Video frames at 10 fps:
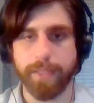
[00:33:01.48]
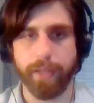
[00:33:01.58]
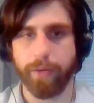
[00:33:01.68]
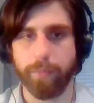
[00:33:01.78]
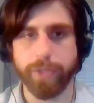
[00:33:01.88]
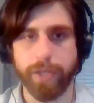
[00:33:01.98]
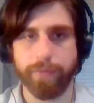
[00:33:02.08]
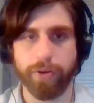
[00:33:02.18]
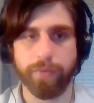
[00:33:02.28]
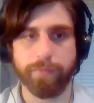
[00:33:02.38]
that like
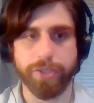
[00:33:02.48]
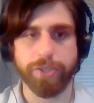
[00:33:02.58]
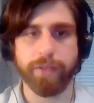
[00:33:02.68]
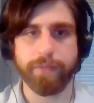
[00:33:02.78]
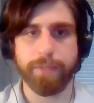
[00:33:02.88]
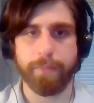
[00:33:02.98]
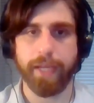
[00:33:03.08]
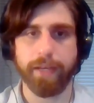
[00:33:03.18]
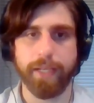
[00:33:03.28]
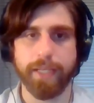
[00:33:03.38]
whichever vision of
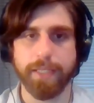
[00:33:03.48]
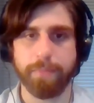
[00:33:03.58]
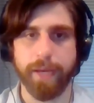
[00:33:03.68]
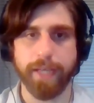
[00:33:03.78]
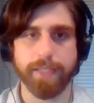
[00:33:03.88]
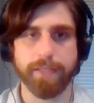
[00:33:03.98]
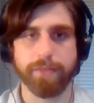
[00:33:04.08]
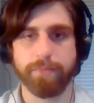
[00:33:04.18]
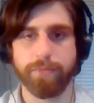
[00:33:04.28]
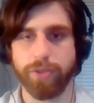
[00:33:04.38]
debate is best
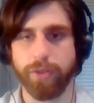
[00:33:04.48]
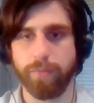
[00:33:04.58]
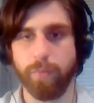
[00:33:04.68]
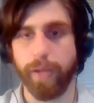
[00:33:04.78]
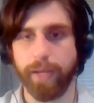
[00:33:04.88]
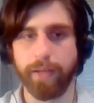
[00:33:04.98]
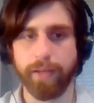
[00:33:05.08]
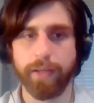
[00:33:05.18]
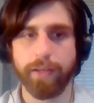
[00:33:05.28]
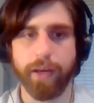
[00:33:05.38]
should win.
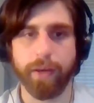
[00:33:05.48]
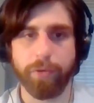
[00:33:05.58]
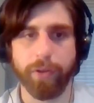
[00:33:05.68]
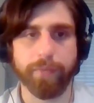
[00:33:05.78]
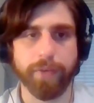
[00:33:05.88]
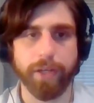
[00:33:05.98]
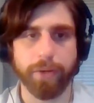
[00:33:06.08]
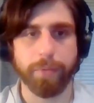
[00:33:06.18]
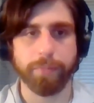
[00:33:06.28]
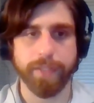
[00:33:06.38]
You'll often hear
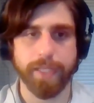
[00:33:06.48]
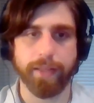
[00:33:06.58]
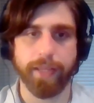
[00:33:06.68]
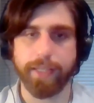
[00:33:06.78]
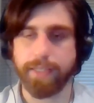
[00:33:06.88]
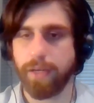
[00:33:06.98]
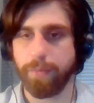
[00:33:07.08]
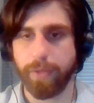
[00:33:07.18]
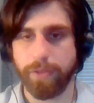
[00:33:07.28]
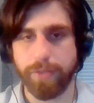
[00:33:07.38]
people say like, it's
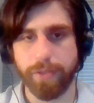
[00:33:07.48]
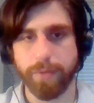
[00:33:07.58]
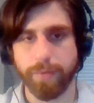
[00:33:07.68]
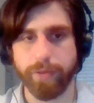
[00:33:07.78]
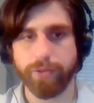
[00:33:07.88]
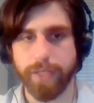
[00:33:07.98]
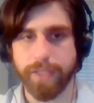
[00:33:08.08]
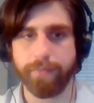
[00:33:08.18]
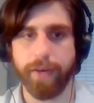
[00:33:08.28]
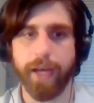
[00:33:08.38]
not what you do, it's what you
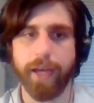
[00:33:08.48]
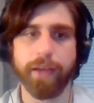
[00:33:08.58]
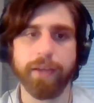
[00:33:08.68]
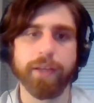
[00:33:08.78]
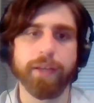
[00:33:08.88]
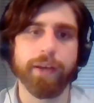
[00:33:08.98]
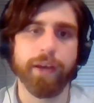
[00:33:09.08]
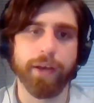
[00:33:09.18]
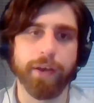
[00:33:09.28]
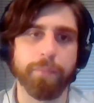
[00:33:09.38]
justify,
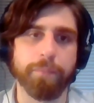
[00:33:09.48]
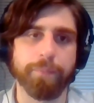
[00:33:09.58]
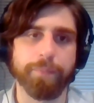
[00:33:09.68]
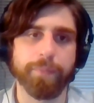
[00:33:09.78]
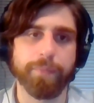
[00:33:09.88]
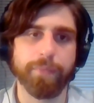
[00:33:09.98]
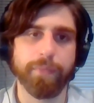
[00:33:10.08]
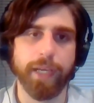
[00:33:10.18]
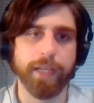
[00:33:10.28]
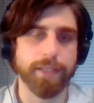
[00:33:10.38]

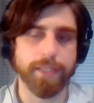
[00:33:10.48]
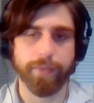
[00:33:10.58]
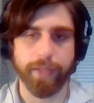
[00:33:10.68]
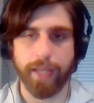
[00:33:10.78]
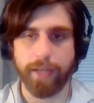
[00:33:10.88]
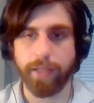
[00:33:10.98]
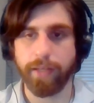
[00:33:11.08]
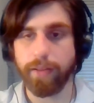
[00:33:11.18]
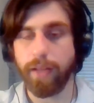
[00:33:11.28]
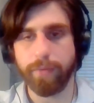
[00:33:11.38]
and stuff like that. And in
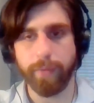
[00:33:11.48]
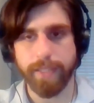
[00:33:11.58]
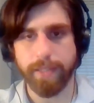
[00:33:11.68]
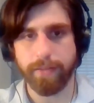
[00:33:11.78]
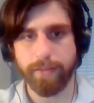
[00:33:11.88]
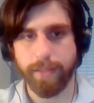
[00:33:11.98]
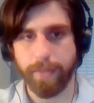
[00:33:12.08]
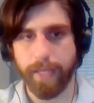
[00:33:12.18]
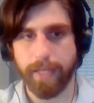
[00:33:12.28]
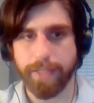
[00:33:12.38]
a lot of ways, some
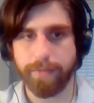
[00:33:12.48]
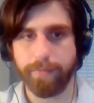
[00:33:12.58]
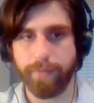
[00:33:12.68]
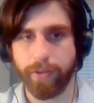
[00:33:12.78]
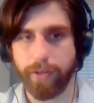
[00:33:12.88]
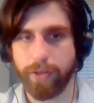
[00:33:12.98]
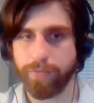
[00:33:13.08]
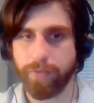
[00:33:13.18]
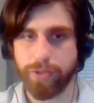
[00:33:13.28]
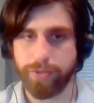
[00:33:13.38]
of that is fairly
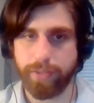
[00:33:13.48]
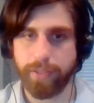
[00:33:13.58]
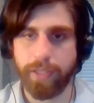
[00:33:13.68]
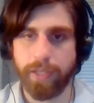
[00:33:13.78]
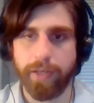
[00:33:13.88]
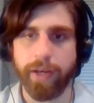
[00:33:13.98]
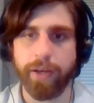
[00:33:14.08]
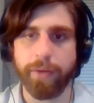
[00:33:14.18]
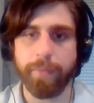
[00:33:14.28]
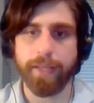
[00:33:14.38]
controversial,
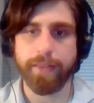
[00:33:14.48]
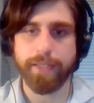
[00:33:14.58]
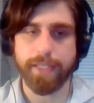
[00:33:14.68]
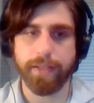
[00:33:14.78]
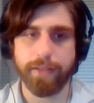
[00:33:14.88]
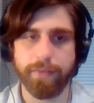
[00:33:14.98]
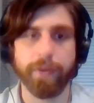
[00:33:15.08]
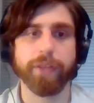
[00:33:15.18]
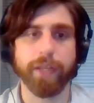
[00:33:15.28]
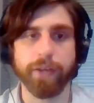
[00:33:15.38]

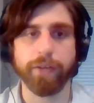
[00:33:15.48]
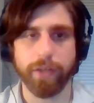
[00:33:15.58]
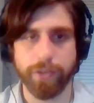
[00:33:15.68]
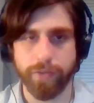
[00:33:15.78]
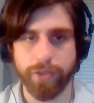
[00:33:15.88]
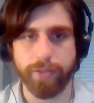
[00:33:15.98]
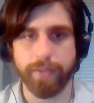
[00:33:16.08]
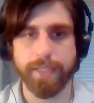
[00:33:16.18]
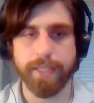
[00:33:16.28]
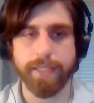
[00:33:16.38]
fairly uncontroversial in
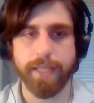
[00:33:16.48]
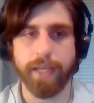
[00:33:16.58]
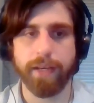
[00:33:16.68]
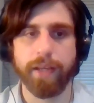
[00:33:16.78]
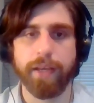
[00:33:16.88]
the sense that,